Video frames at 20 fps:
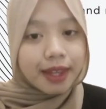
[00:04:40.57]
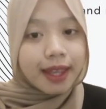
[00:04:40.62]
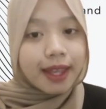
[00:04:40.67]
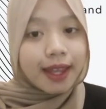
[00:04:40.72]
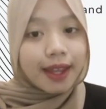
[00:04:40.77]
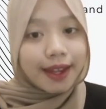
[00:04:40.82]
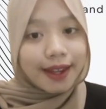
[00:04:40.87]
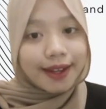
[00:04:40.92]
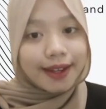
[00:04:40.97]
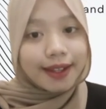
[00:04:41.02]

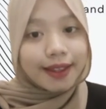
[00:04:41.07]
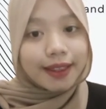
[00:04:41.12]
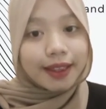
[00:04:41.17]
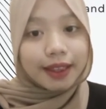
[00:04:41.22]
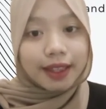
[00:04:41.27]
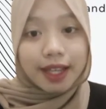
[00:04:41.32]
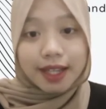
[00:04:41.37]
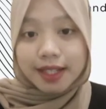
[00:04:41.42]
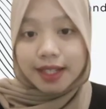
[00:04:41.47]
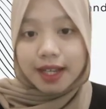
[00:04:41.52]
And then the
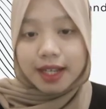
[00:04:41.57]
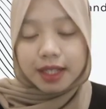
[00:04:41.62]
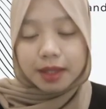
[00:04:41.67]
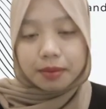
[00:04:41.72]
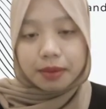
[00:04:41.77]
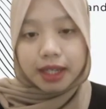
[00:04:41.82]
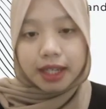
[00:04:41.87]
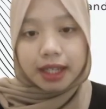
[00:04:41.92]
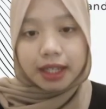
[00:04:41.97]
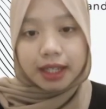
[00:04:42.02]
last
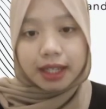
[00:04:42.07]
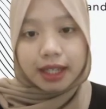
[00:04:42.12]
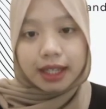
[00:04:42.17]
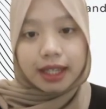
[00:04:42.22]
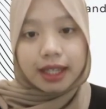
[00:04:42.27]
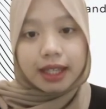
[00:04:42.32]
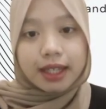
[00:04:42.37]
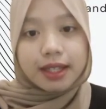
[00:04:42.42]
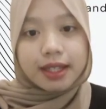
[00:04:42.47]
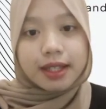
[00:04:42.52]
aspect
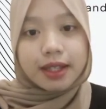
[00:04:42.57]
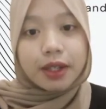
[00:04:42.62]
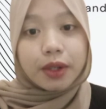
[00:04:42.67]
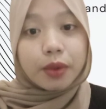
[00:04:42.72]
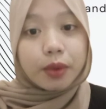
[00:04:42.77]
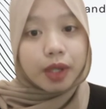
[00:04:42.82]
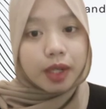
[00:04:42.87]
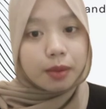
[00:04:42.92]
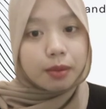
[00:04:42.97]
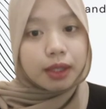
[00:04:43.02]
is the
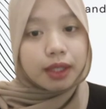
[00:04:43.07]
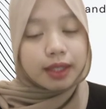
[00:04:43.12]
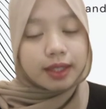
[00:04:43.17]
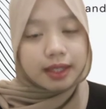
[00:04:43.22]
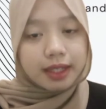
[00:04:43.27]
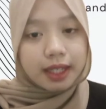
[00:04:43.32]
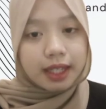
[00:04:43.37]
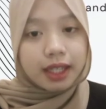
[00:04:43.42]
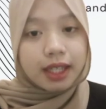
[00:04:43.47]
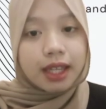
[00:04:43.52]

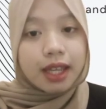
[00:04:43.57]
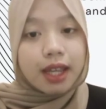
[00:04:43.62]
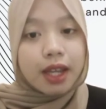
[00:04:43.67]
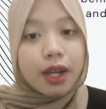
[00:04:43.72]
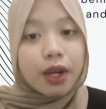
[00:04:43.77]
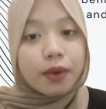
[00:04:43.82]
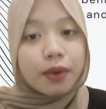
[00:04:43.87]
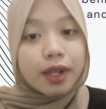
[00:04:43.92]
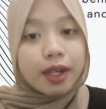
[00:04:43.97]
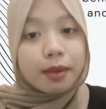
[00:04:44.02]
readability.
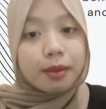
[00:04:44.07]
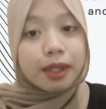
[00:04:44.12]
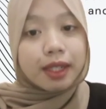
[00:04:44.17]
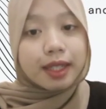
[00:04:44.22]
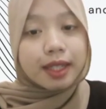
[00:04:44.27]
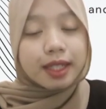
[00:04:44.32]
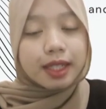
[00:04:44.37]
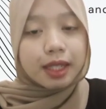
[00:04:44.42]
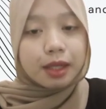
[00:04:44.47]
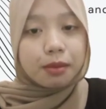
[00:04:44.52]

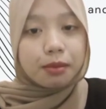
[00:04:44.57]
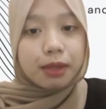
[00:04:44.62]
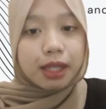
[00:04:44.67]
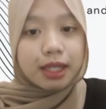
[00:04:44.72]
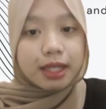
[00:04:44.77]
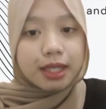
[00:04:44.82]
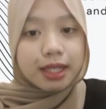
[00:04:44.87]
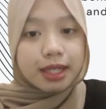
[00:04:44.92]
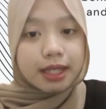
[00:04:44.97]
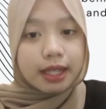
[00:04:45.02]
Readability means
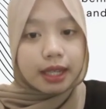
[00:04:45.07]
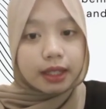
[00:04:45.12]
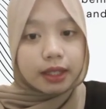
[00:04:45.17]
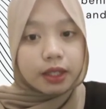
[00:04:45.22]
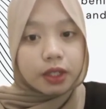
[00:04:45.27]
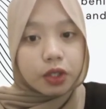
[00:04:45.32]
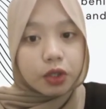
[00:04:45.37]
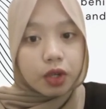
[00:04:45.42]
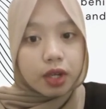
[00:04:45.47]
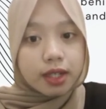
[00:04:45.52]
that the
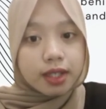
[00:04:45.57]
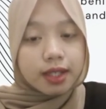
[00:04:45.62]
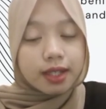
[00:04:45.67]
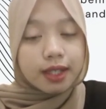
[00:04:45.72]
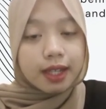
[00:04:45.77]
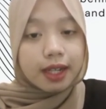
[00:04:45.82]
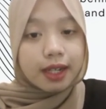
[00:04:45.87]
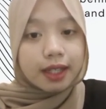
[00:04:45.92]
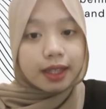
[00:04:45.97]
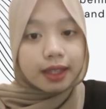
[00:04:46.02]

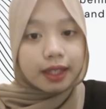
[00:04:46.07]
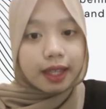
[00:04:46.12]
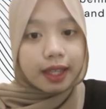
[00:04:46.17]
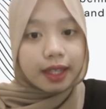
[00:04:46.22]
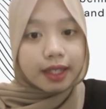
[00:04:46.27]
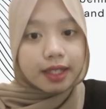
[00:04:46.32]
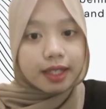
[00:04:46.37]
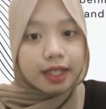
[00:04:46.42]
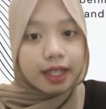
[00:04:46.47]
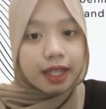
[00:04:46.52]
translated text
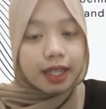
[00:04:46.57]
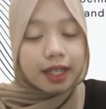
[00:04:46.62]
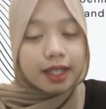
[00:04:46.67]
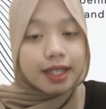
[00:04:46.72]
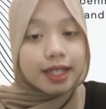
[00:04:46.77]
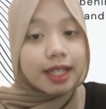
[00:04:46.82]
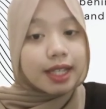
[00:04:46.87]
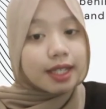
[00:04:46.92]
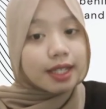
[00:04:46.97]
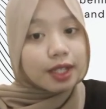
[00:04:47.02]
is
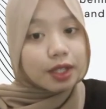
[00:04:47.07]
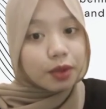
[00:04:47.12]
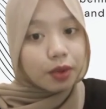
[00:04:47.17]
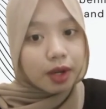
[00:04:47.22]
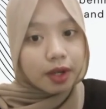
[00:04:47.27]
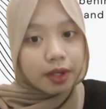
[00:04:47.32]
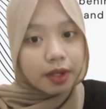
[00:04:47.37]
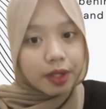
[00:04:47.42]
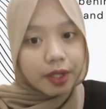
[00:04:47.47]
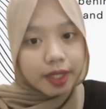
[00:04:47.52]
easy to
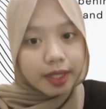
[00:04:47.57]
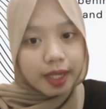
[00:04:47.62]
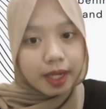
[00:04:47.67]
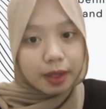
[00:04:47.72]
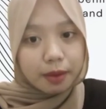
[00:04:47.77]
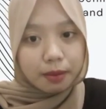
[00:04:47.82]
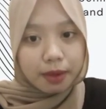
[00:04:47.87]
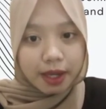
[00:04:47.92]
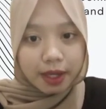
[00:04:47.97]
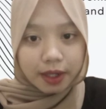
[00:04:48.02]
understand
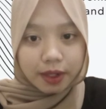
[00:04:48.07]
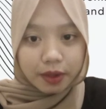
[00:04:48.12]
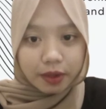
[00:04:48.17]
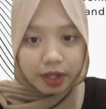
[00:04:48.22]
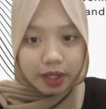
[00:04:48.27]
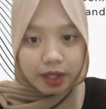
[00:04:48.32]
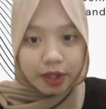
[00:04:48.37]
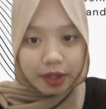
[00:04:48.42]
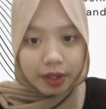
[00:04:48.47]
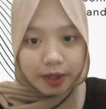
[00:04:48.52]
by the
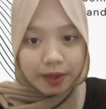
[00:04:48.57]
reader.